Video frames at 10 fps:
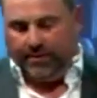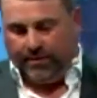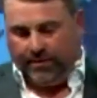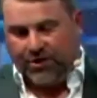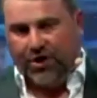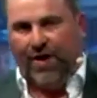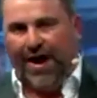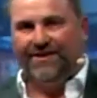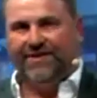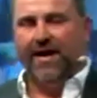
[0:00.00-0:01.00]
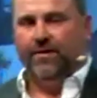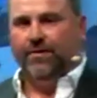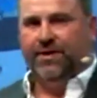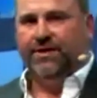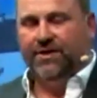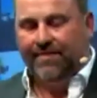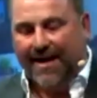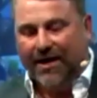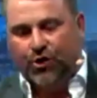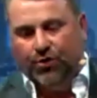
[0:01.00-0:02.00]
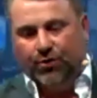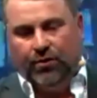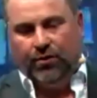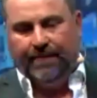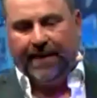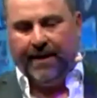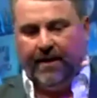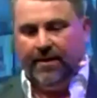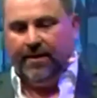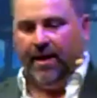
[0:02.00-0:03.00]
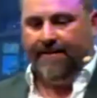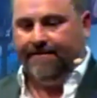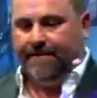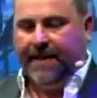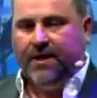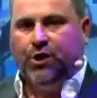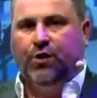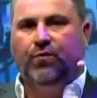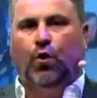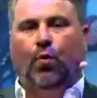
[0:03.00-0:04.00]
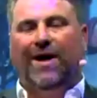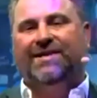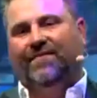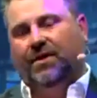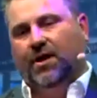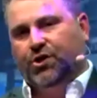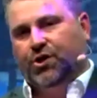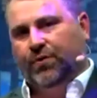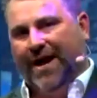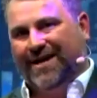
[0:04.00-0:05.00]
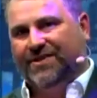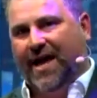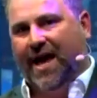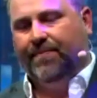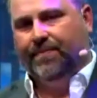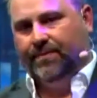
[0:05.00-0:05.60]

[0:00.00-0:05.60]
to great sales is to make sure that you always have a logical next step